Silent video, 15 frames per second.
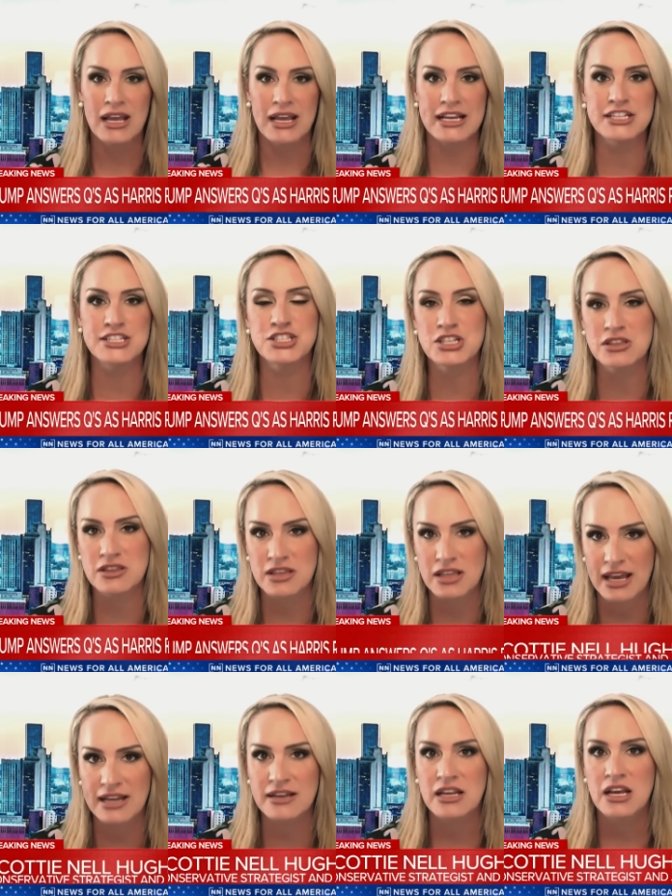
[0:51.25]
He should
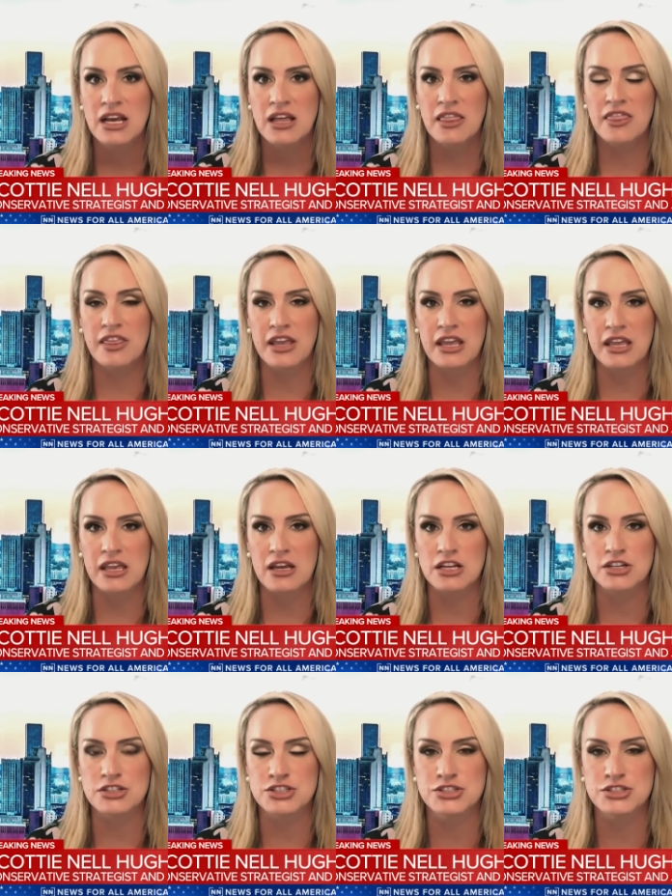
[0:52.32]
let the